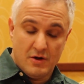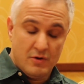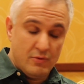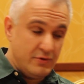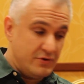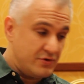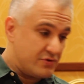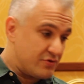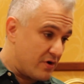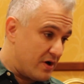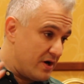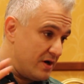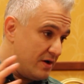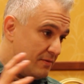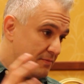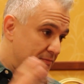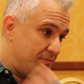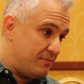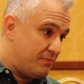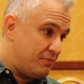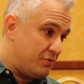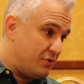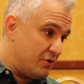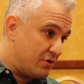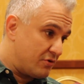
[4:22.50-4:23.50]
we try to
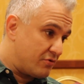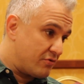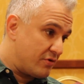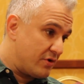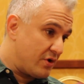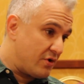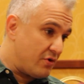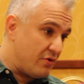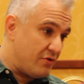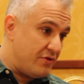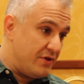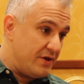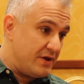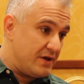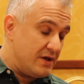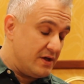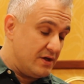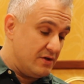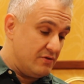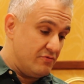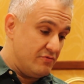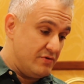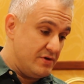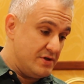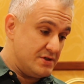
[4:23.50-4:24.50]
put critical thinking
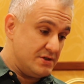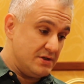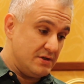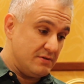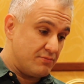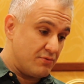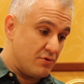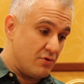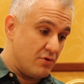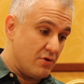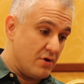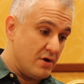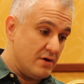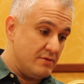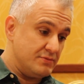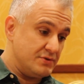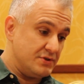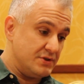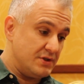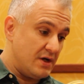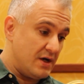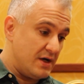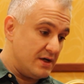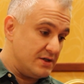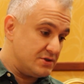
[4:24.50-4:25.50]
and reasoning programs
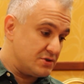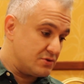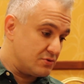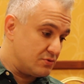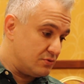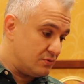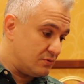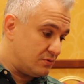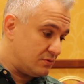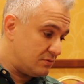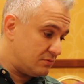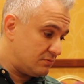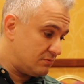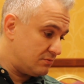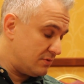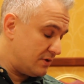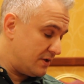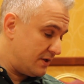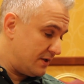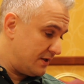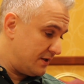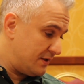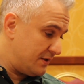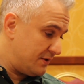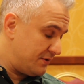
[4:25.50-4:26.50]
in high school,
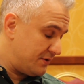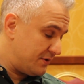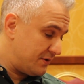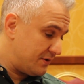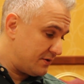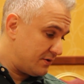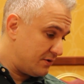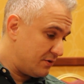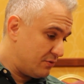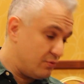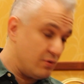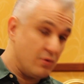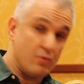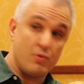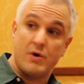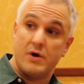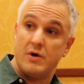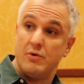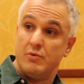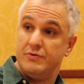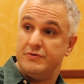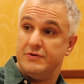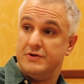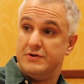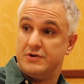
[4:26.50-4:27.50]
and we're
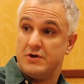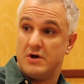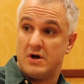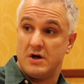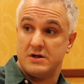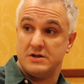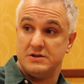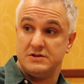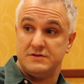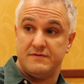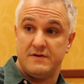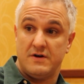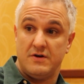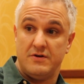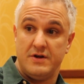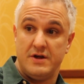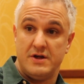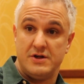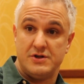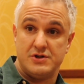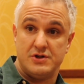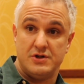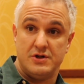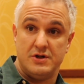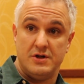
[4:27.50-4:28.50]
working with the Dawkins
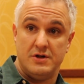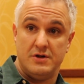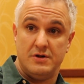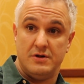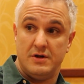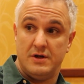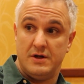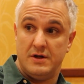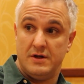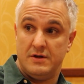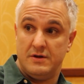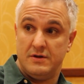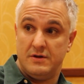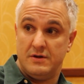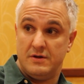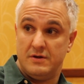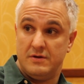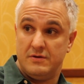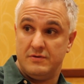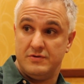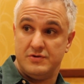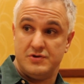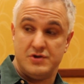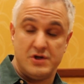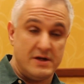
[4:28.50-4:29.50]
Foundation and
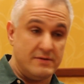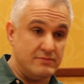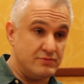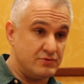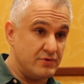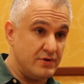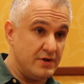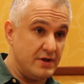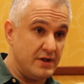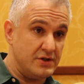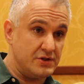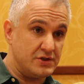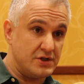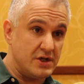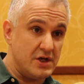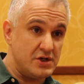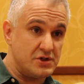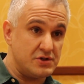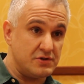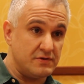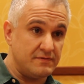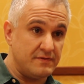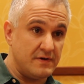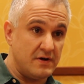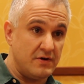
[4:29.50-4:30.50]
the James Rennie
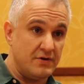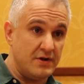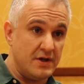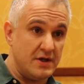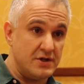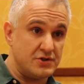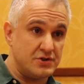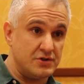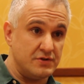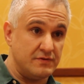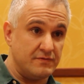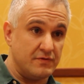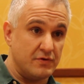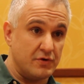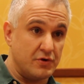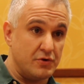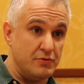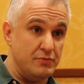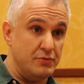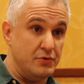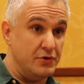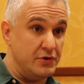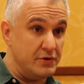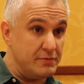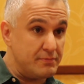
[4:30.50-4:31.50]
Educational Foundation for
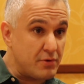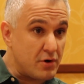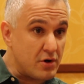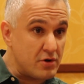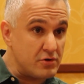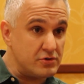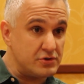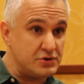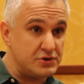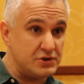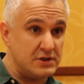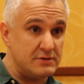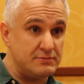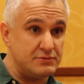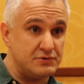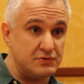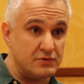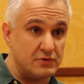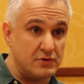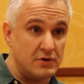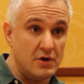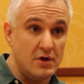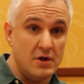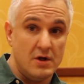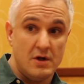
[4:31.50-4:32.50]
community partnerships,
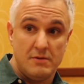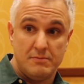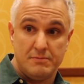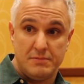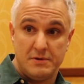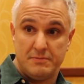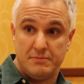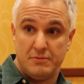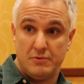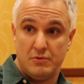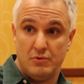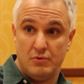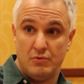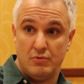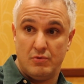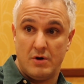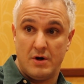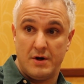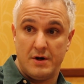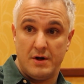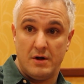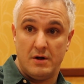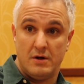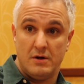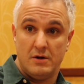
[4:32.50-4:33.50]
or people who
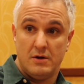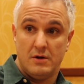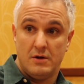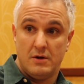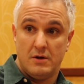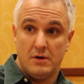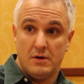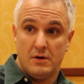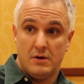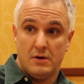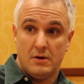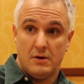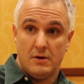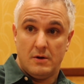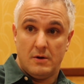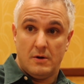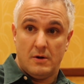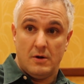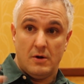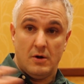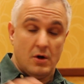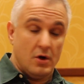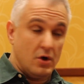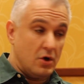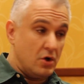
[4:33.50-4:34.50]
want to
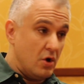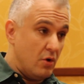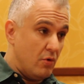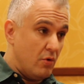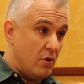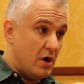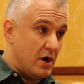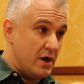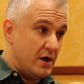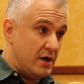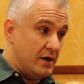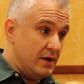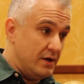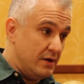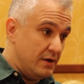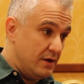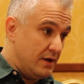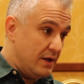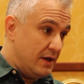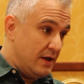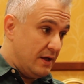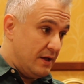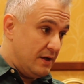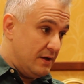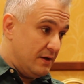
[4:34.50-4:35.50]
go on
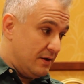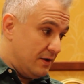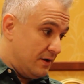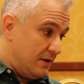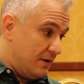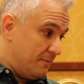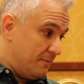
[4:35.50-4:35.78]
and